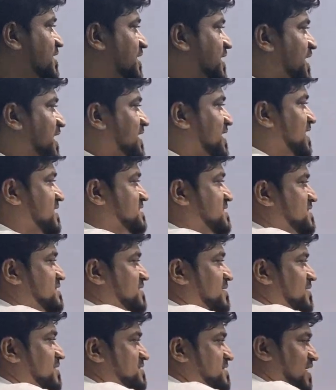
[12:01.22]
8x is
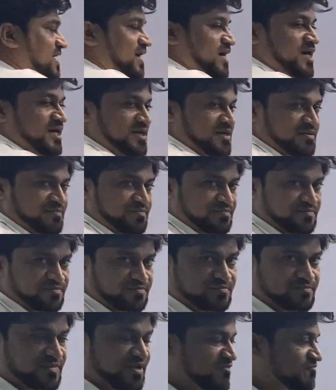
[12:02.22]
a single
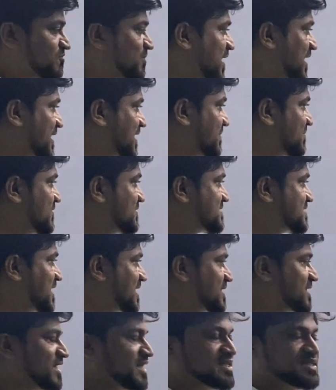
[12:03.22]
term. If multiples
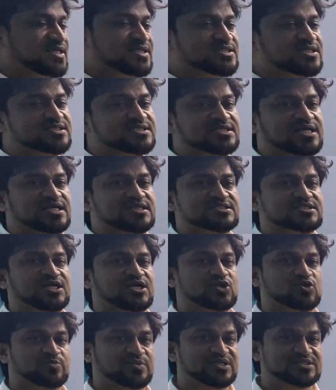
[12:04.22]
are there, this is
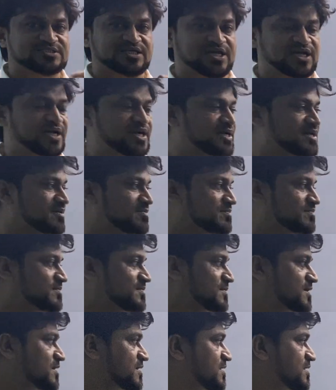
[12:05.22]
considered to be single term.